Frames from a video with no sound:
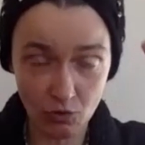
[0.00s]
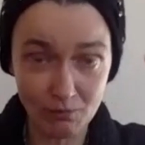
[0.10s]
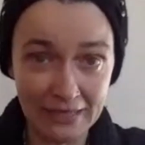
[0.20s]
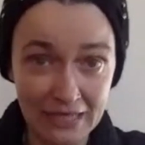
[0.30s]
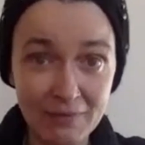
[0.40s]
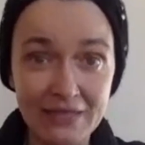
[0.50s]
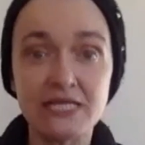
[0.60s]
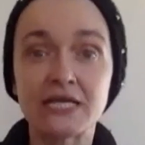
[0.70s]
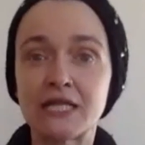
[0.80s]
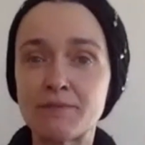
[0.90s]
on my emails,
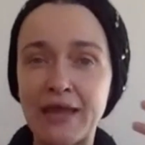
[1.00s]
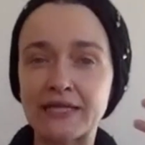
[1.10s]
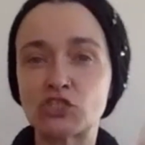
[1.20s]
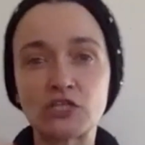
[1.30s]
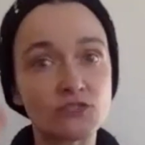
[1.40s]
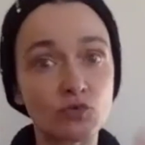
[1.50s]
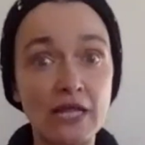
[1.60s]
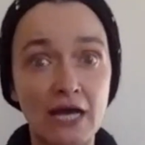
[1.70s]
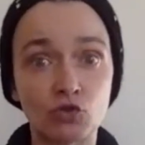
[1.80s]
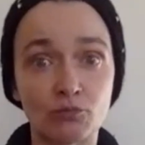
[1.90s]
then my energy gets really
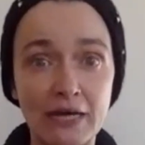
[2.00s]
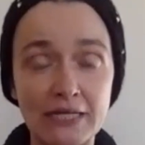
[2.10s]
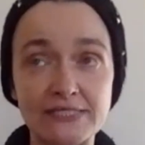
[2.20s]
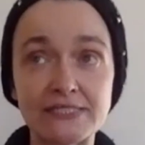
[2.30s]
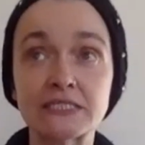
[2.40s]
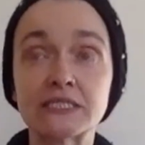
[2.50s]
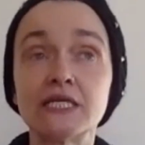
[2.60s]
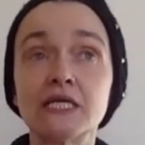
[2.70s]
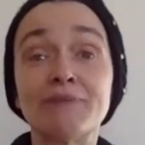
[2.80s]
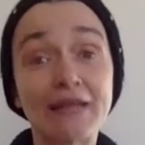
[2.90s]
out of balance.
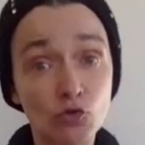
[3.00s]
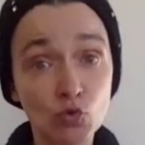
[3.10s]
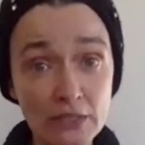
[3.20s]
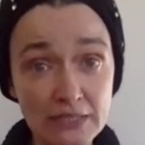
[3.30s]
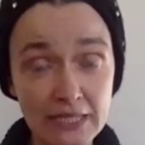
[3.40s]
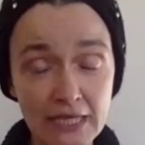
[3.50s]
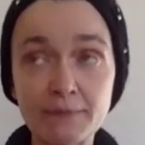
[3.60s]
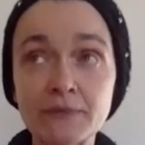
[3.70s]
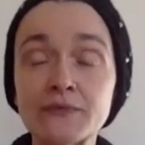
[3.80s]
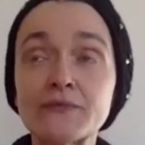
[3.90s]
But I do read
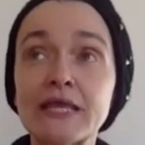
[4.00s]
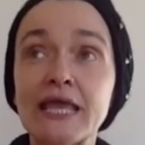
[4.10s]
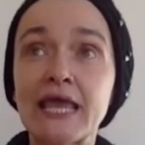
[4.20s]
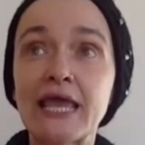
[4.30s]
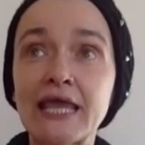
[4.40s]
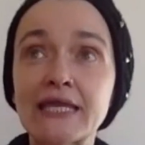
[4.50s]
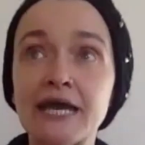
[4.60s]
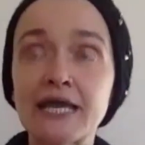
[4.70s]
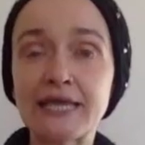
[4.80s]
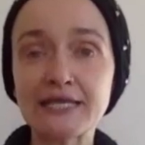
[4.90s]
them. And
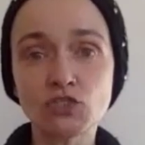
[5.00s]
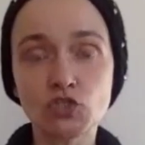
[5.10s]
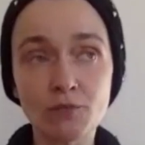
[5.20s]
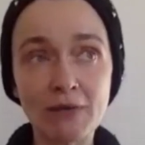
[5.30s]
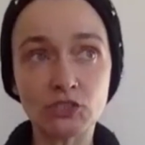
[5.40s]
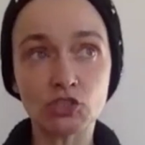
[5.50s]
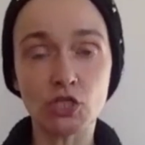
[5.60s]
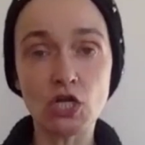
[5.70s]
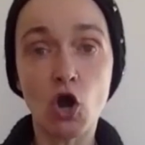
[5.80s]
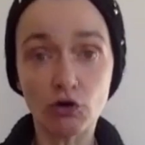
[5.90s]
I get so much
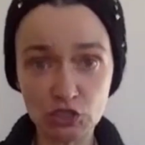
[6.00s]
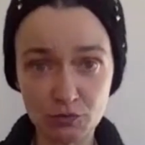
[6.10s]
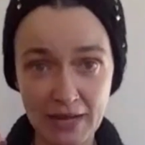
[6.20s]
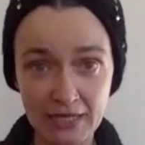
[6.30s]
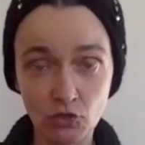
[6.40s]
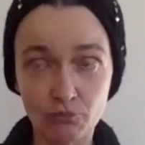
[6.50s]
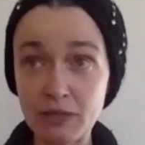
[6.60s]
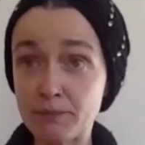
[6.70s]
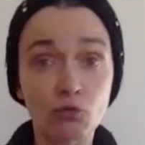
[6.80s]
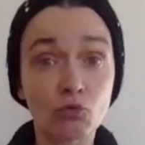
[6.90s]
nourishment of
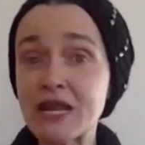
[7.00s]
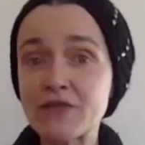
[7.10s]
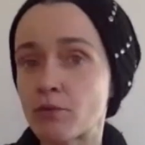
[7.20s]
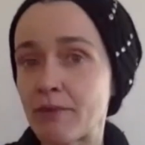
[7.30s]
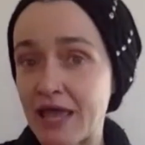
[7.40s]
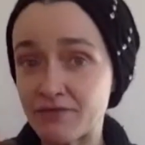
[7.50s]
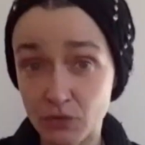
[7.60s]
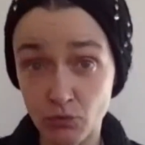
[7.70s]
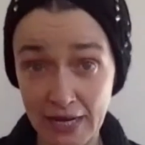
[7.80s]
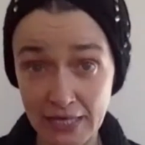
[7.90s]
people really from
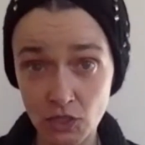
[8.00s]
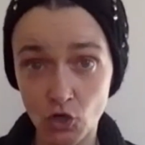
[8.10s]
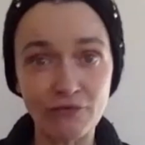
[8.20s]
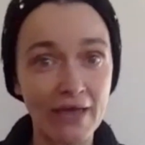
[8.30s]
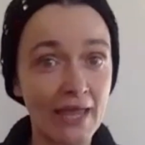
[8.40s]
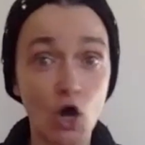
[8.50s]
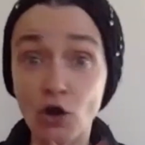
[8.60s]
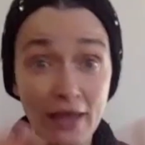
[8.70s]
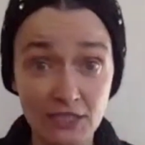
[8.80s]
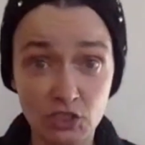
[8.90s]
everywhere, of all
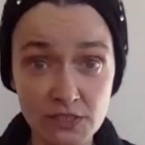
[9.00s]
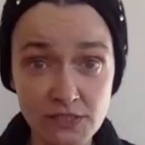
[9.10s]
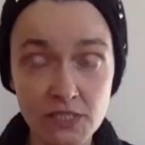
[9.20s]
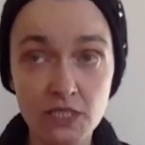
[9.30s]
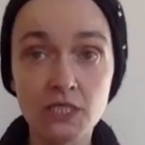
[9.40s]
ages,